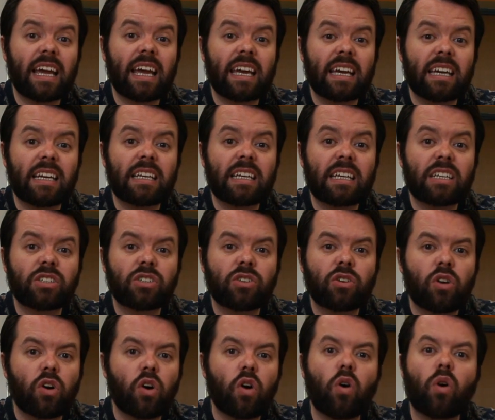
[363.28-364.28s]
English
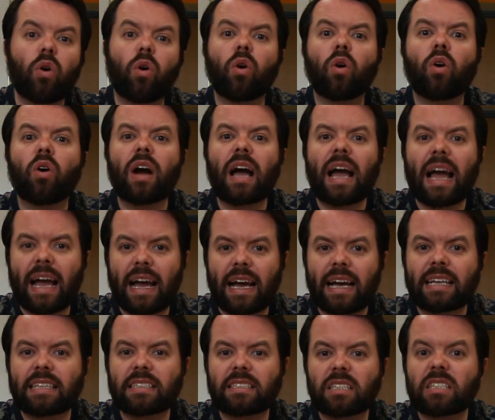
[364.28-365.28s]
or
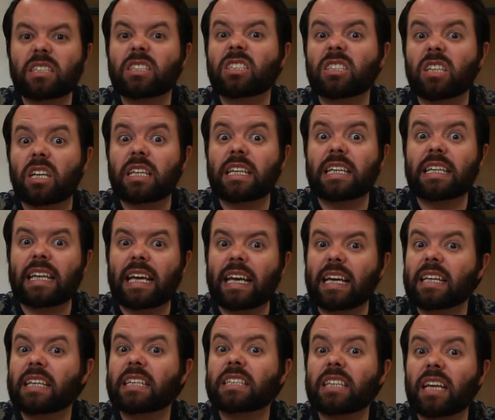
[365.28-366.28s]
has studied
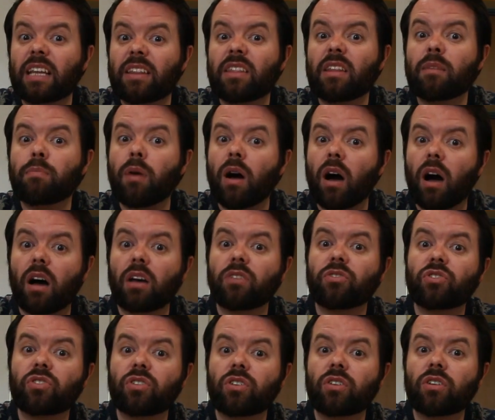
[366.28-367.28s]
English in the
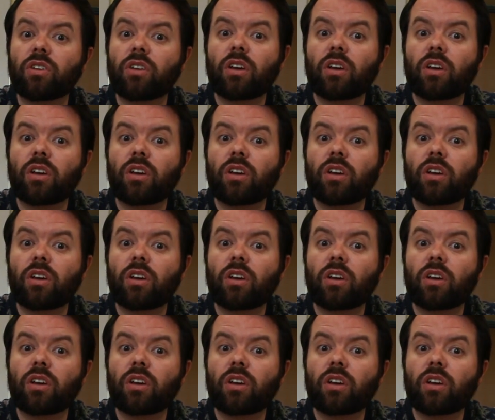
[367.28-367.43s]
past.